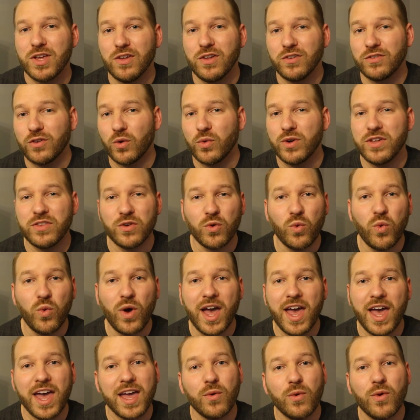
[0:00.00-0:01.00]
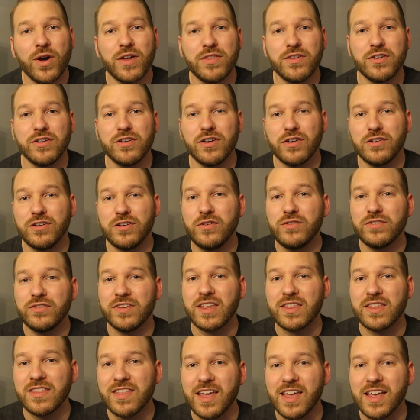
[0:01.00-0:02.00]
So either way whether you're
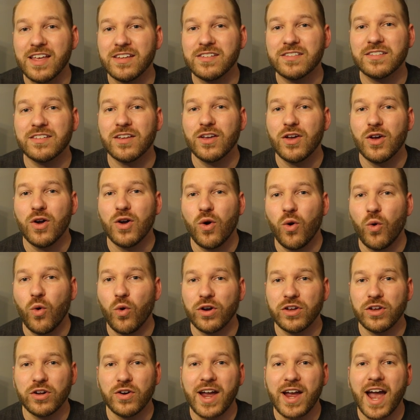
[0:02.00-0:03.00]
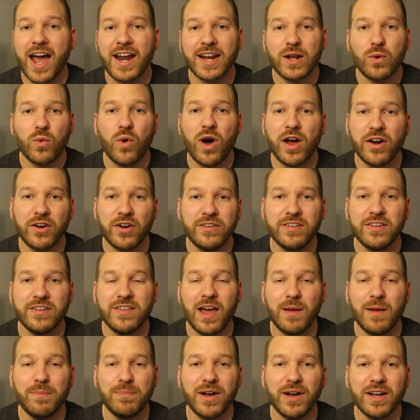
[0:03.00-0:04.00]
using this or you're adding water to
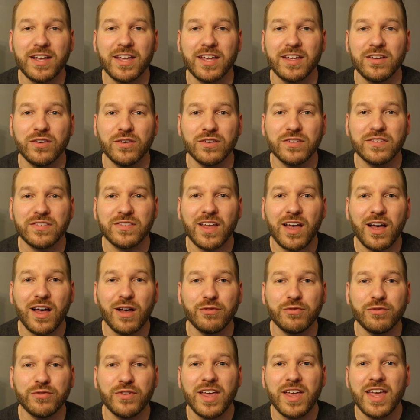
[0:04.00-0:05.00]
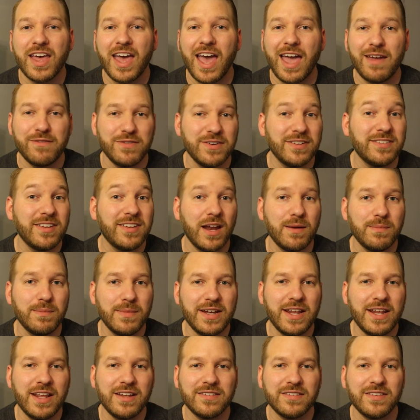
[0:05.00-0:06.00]
that bucket yourself every 10
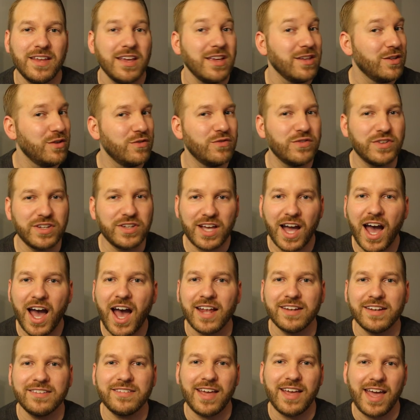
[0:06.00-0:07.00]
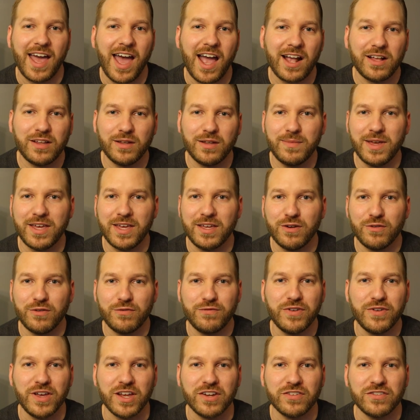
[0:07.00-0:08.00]
minutes. You've got to acclimate your
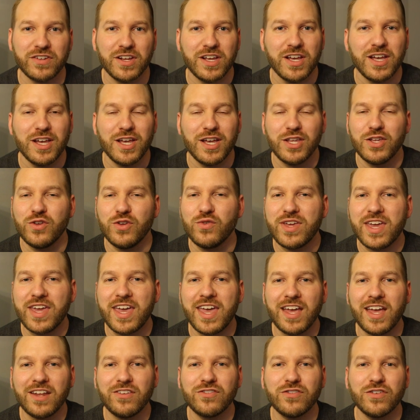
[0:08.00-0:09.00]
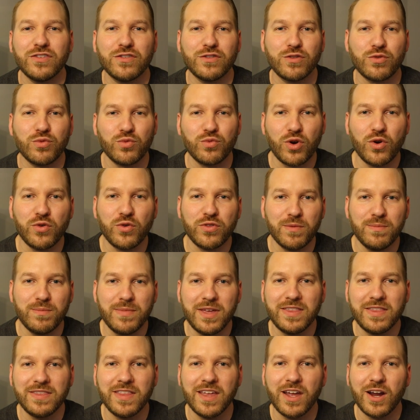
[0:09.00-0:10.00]
fish. You can't just throw them
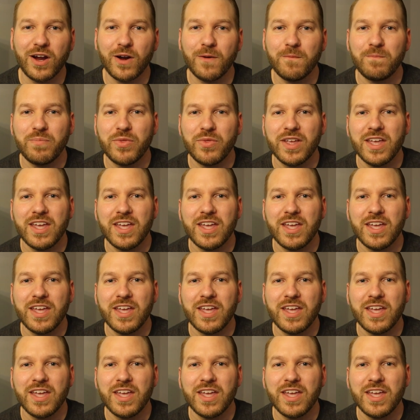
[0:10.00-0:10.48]
in there.